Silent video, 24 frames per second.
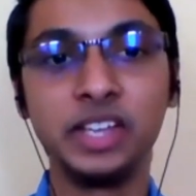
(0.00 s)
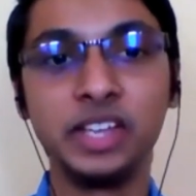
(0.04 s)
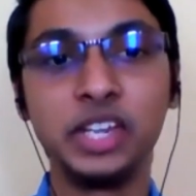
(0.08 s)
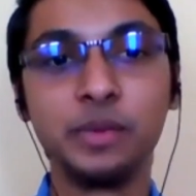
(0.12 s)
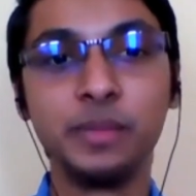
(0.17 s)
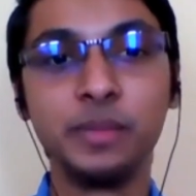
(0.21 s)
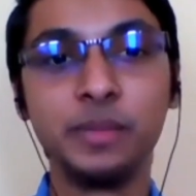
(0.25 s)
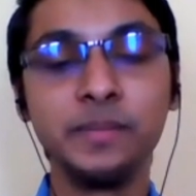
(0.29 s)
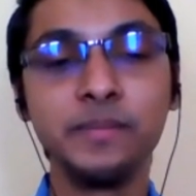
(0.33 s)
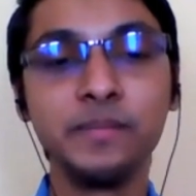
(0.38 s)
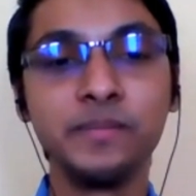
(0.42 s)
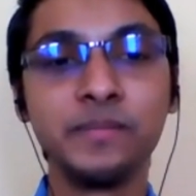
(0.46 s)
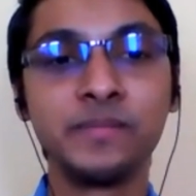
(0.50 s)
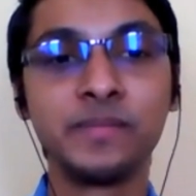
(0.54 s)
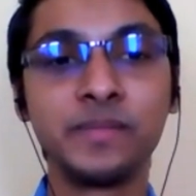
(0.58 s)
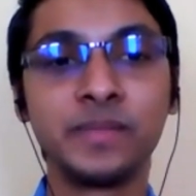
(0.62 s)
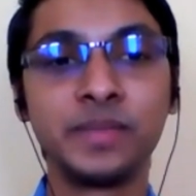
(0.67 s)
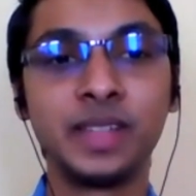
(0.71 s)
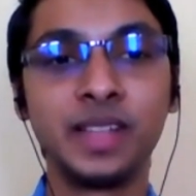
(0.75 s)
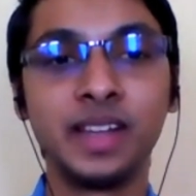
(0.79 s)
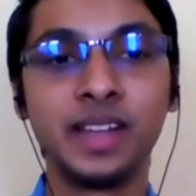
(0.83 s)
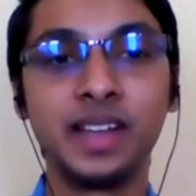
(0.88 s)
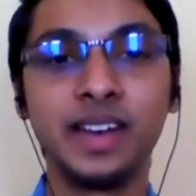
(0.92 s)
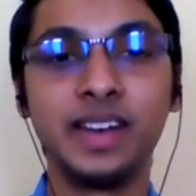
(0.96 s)
Thank you, ma'am.
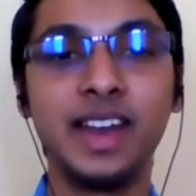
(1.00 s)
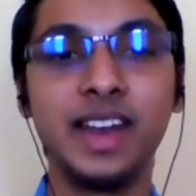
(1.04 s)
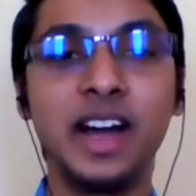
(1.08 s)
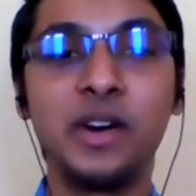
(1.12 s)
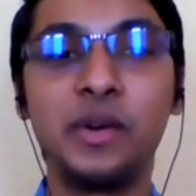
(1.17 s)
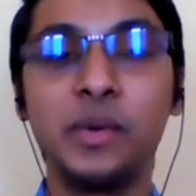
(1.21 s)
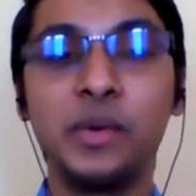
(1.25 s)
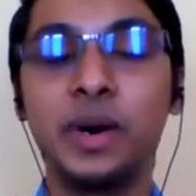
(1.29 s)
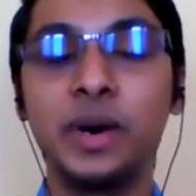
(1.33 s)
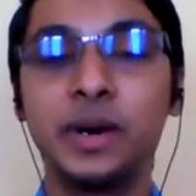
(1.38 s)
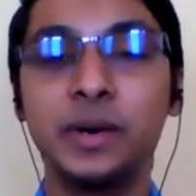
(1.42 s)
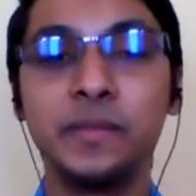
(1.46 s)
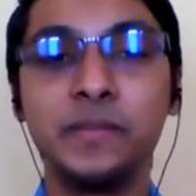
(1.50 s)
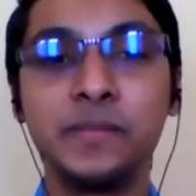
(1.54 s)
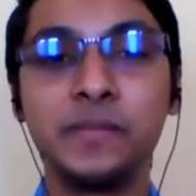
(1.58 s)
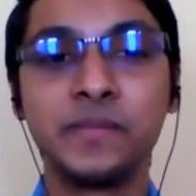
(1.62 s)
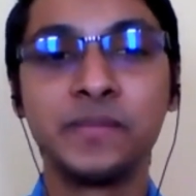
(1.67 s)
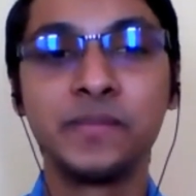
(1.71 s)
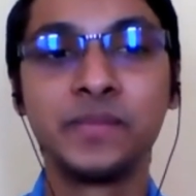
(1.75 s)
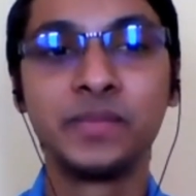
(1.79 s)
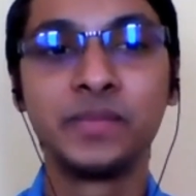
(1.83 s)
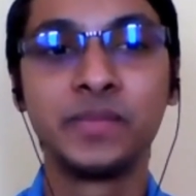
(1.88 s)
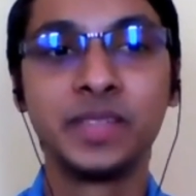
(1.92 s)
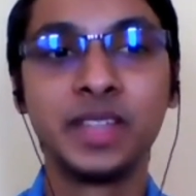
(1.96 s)
Now, uh,
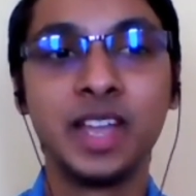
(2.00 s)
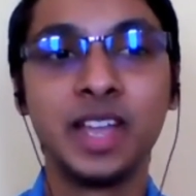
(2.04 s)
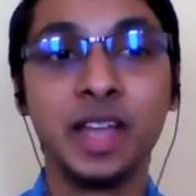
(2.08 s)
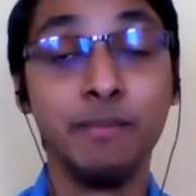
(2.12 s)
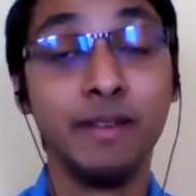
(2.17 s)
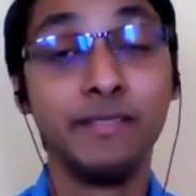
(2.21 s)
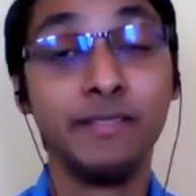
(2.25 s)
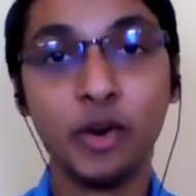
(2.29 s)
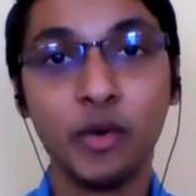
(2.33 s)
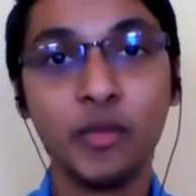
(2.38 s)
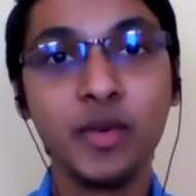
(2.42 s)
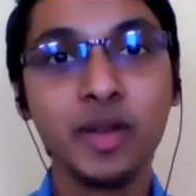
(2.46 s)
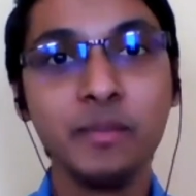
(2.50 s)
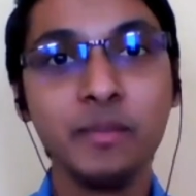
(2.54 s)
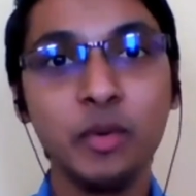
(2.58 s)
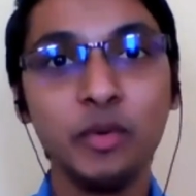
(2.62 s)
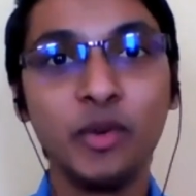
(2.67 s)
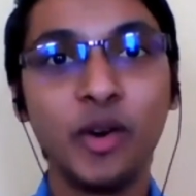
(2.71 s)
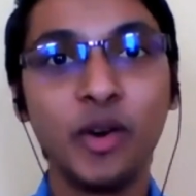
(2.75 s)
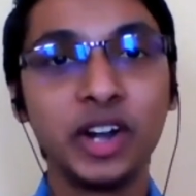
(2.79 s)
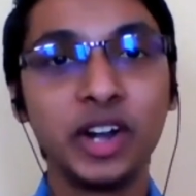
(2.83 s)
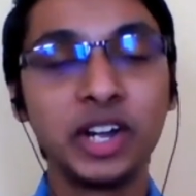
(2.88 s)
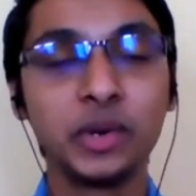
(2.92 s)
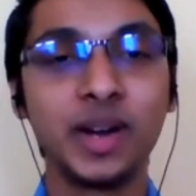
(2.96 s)
before we
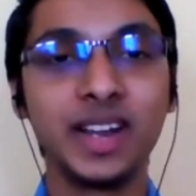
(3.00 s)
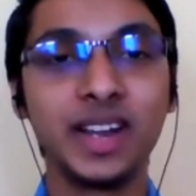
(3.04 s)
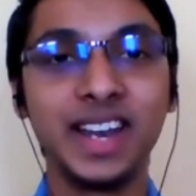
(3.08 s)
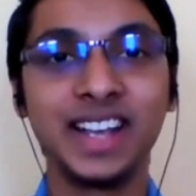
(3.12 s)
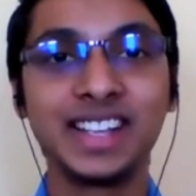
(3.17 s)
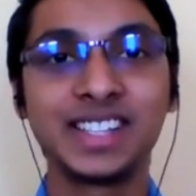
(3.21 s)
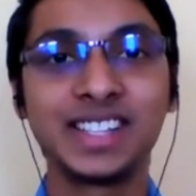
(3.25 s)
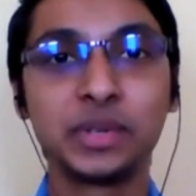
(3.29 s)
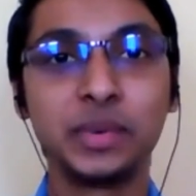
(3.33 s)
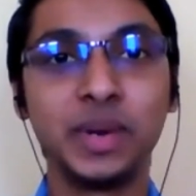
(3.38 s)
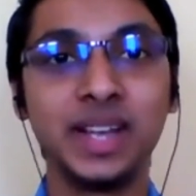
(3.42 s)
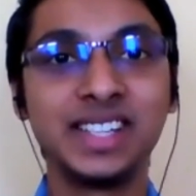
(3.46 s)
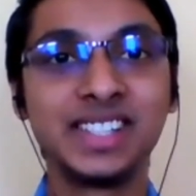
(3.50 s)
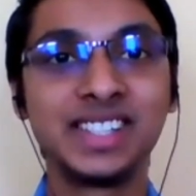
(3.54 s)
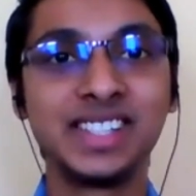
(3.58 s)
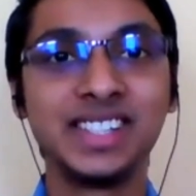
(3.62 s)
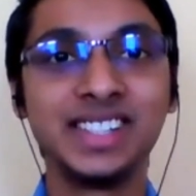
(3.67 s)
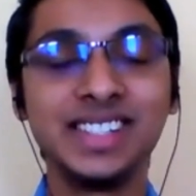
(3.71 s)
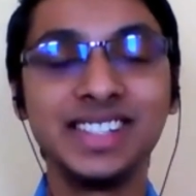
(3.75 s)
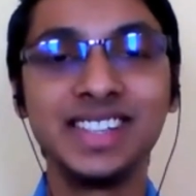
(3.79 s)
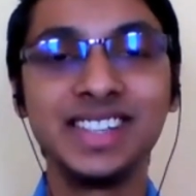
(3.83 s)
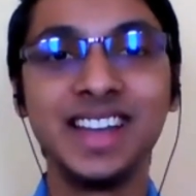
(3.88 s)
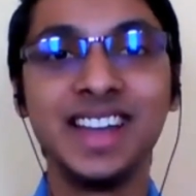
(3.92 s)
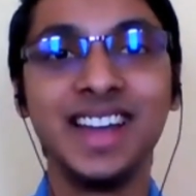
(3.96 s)
move on to our next
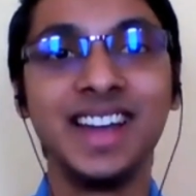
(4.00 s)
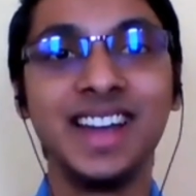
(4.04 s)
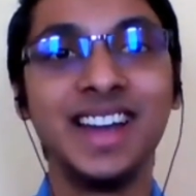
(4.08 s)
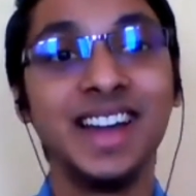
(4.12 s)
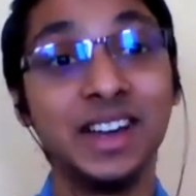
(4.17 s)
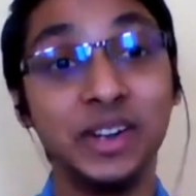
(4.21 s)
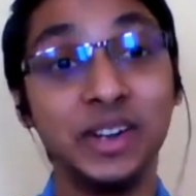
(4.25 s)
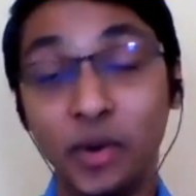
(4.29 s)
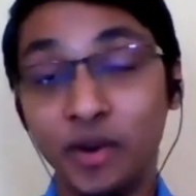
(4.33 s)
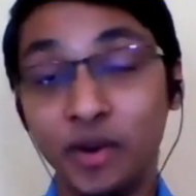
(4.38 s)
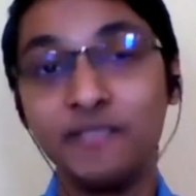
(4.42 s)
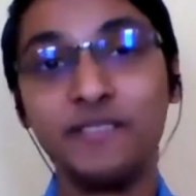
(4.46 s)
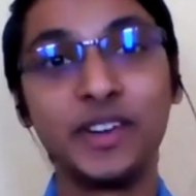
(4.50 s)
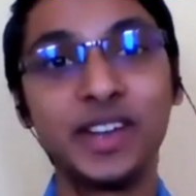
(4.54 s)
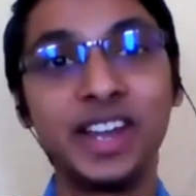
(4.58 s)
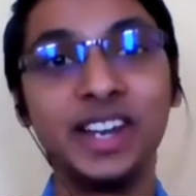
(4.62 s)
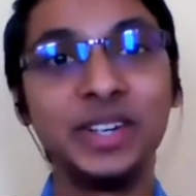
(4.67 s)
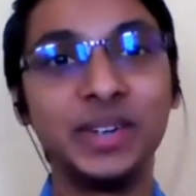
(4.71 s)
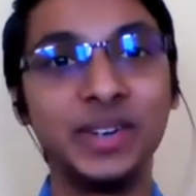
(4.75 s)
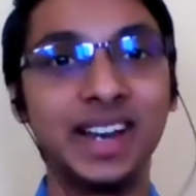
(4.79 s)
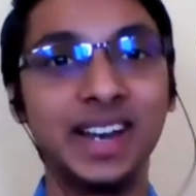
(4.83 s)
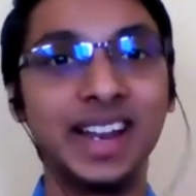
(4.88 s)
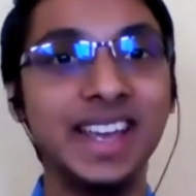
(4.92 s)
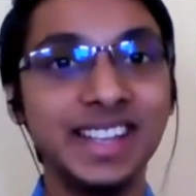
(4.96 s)
question, don't
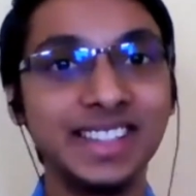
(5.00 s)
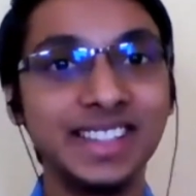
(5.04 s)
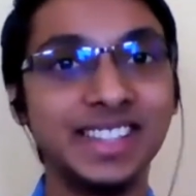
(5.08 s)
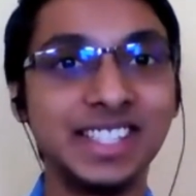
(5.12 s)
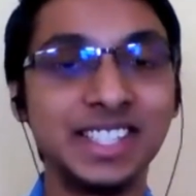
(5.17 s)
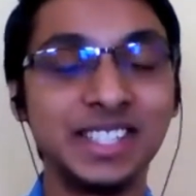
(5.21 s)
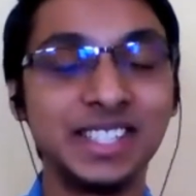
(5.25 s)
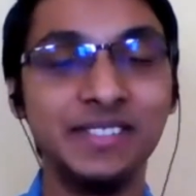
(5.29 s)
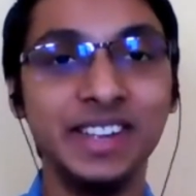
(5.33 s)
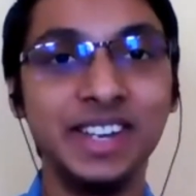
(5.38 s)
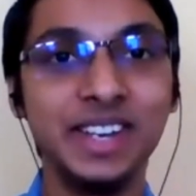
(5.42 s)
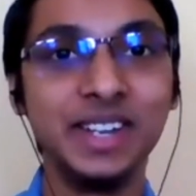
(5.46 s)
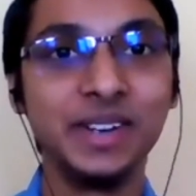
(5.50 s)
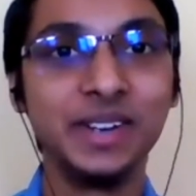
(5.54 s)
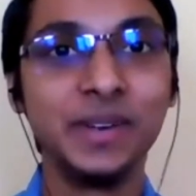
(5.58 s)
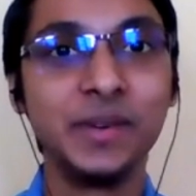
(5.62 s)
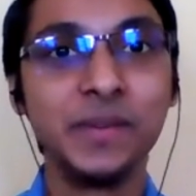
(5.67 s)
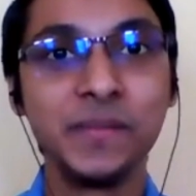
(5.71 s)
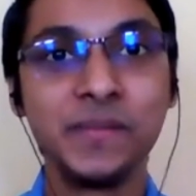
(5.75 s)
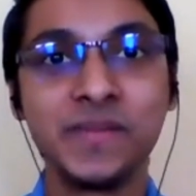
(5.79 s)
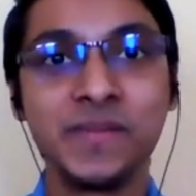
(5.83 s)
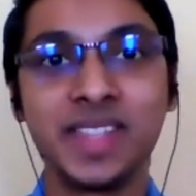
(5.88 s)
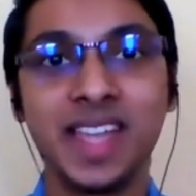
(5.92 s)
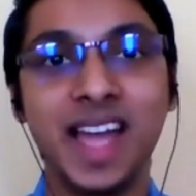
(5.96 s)
forget to like this
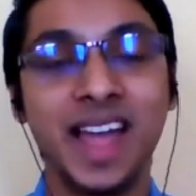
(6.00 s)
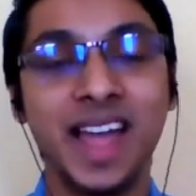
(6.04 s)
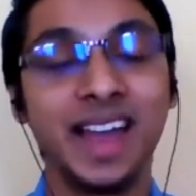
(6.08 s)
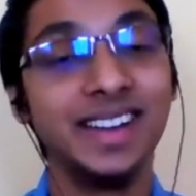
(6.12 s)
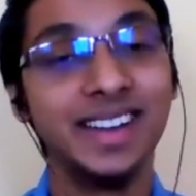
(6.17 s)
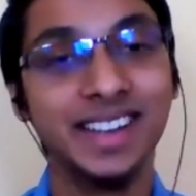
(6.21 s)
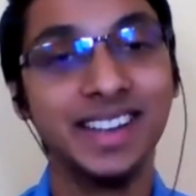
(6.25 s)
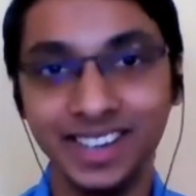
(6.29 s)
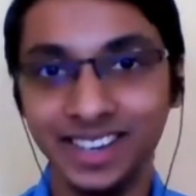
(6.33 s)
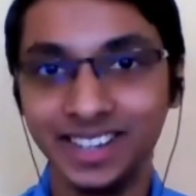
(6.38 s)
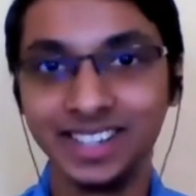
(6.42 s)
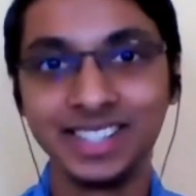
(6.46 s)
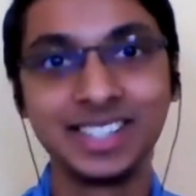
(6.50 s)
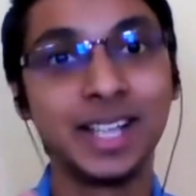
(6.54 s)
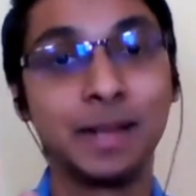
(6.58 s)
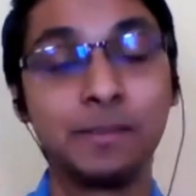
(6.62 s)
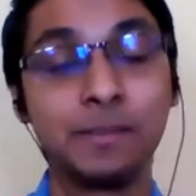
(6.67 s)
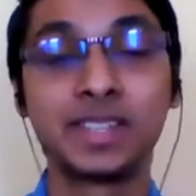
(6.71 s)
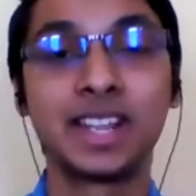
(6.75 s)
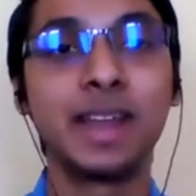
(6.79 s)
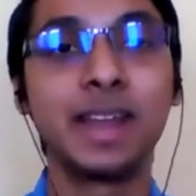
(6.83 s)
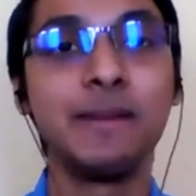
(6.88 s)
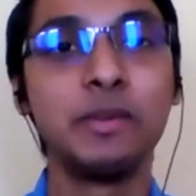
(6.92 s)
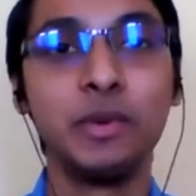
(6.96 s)
video and uh,
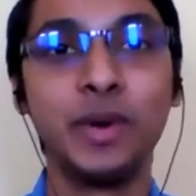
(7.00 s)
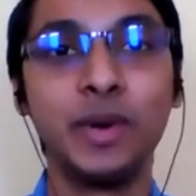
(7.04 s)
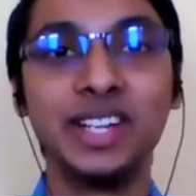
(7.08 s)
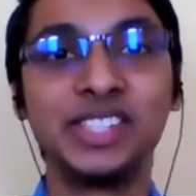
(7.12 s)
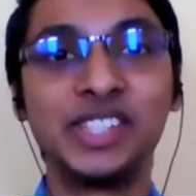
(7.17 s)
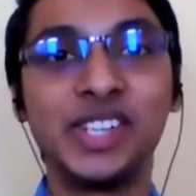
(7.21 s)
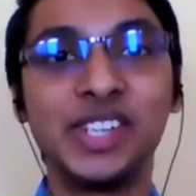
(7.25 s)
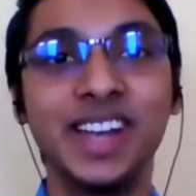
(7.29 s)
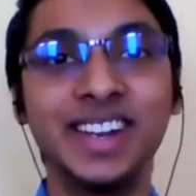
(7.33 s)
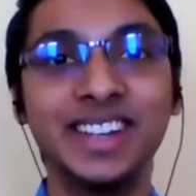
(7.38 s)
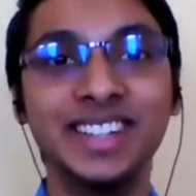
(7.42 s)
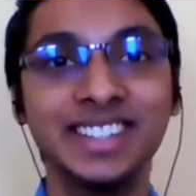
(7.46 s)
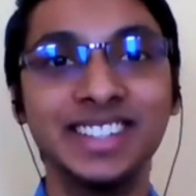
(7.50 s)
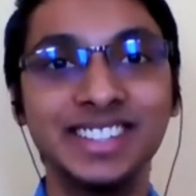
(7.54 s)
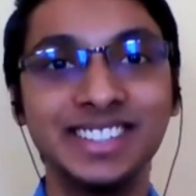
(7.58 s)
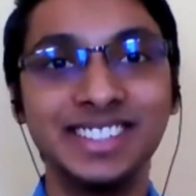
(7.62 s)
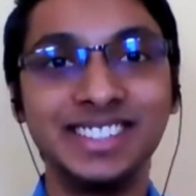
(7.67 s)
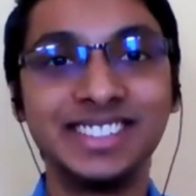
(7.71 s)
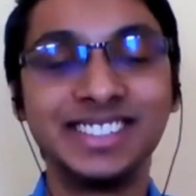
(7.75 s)
subscribe to our channel.